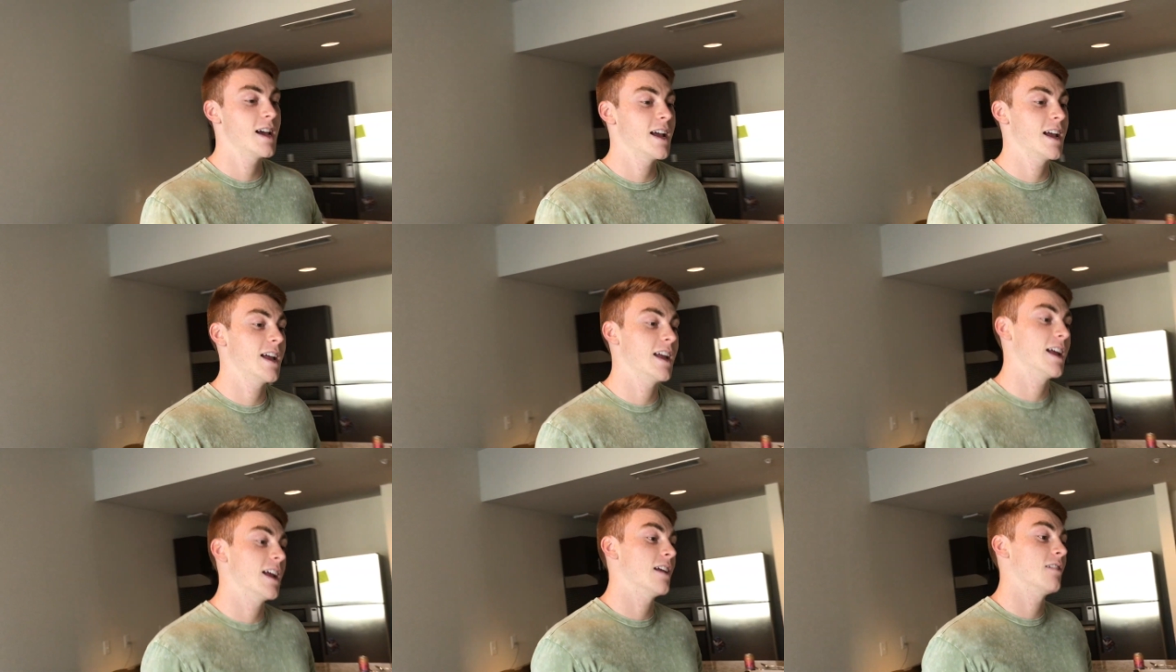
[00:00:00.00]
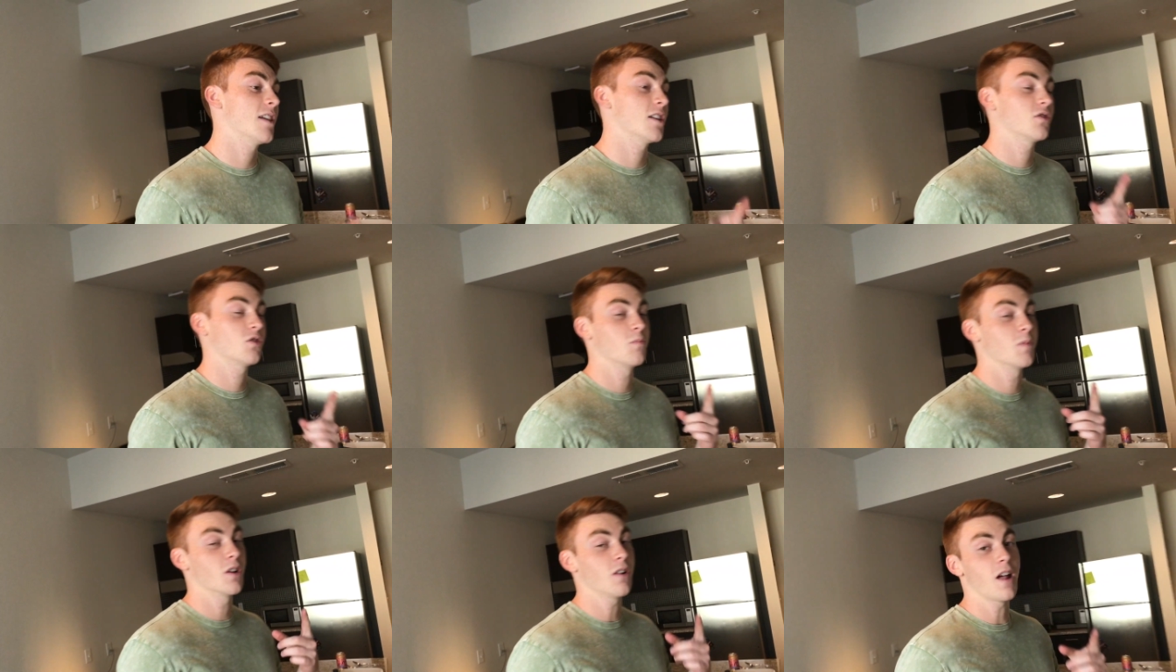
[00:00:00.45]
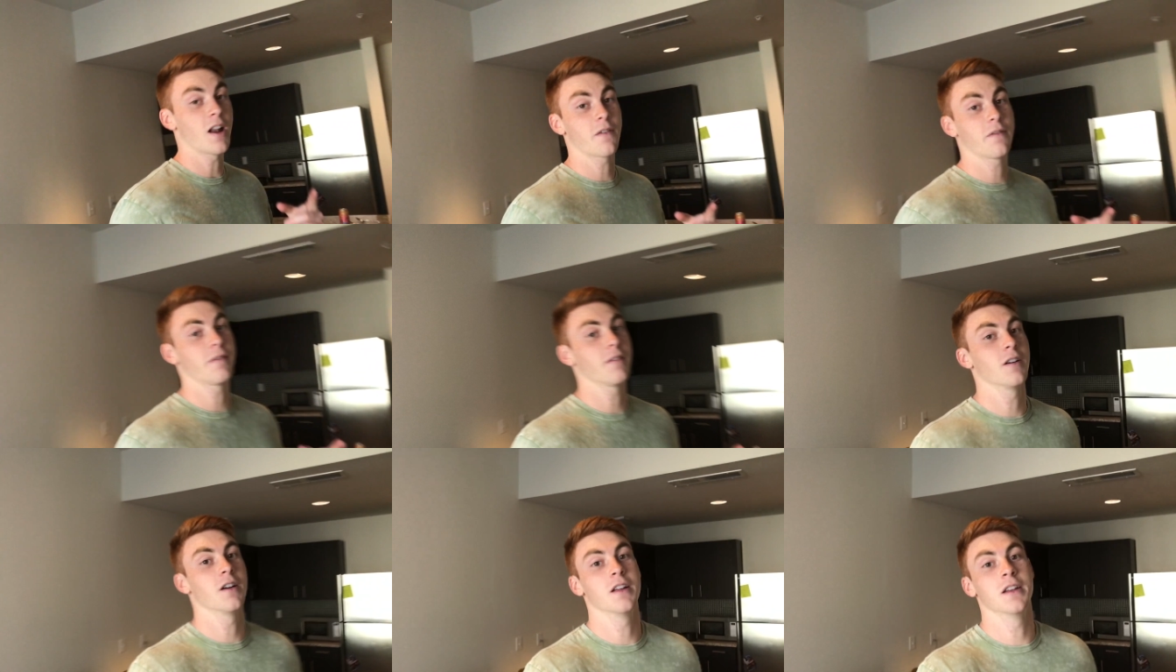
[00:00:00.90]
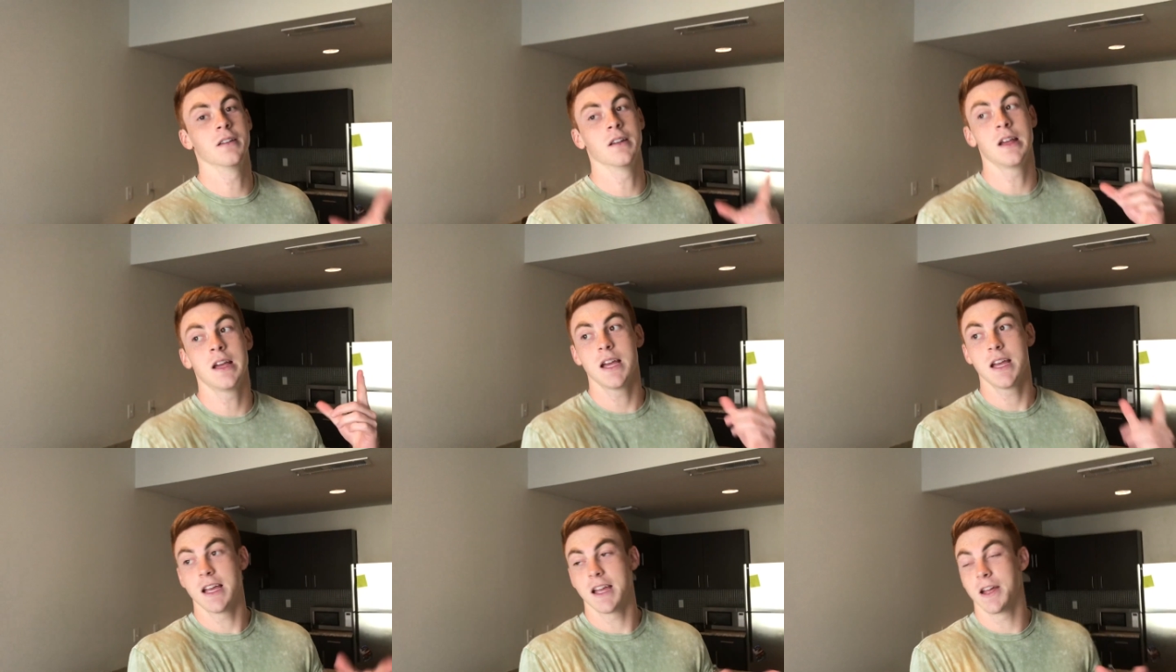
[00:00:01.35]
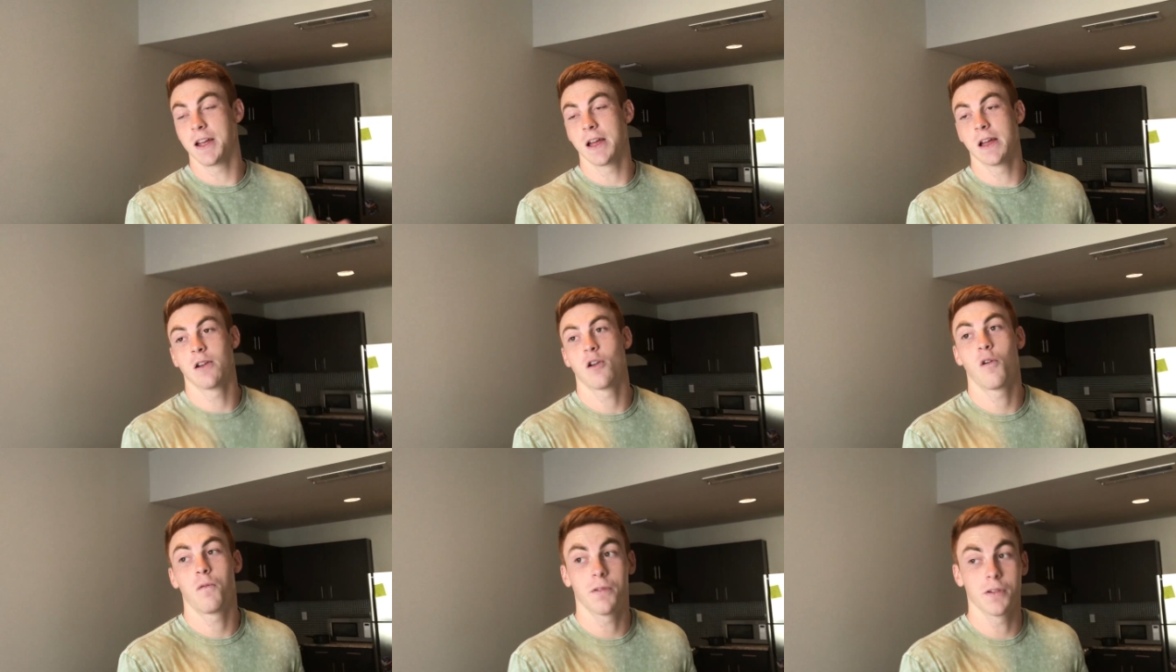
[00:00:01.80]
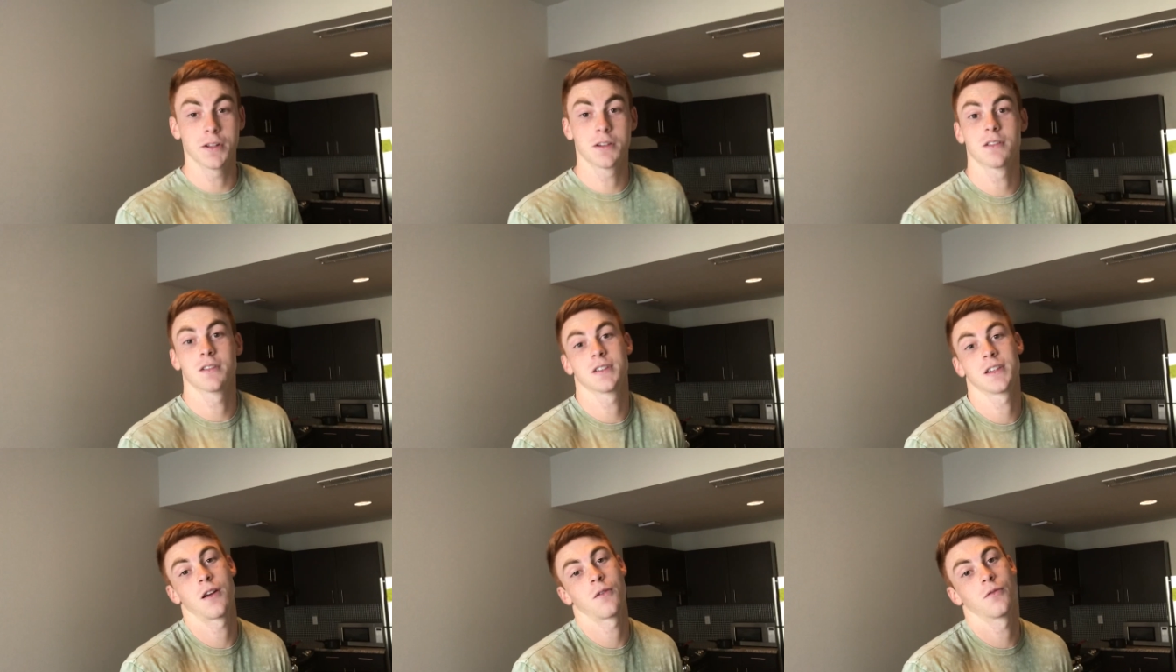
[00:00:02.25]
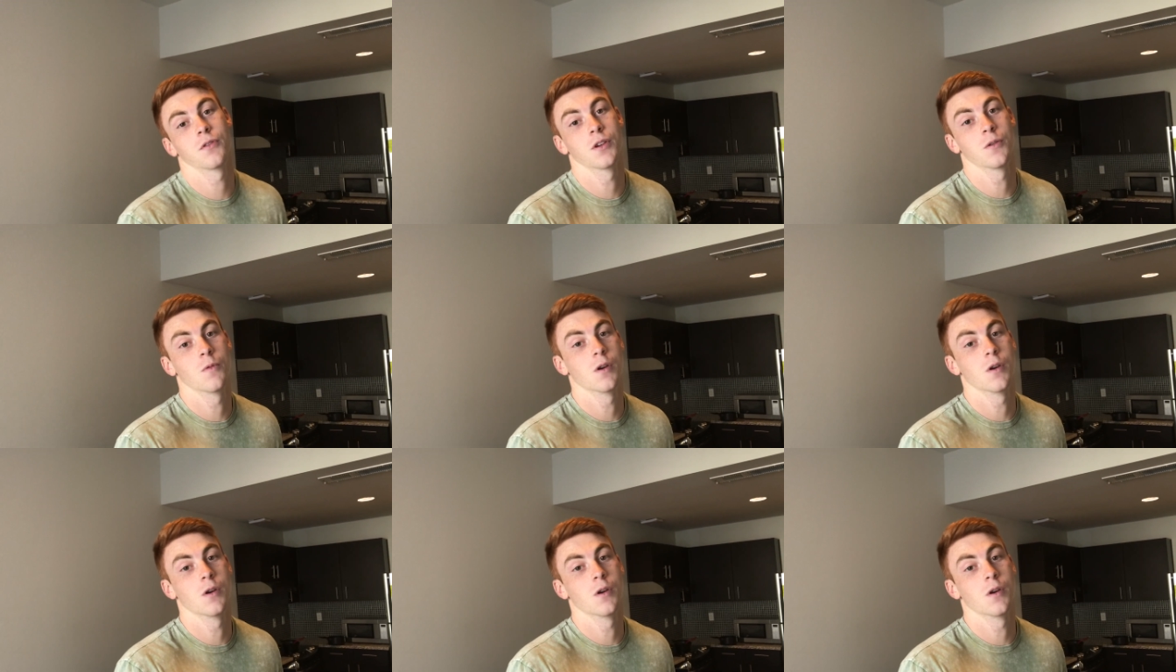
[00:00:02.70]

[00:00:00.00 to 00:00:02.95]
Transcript: and that should be a lot of fun and hopefully turns out really